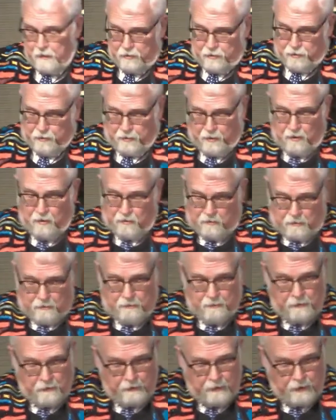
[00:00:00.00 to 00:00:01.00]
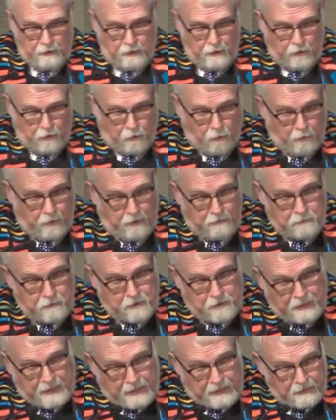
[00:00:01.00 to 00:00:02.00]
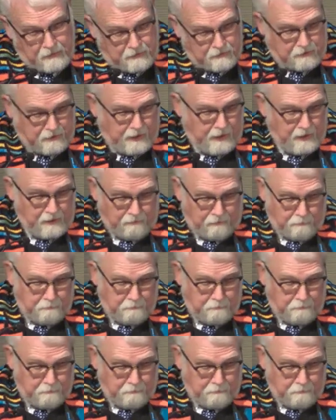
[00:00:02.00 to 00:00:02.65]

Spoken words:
control. We have seen this kind of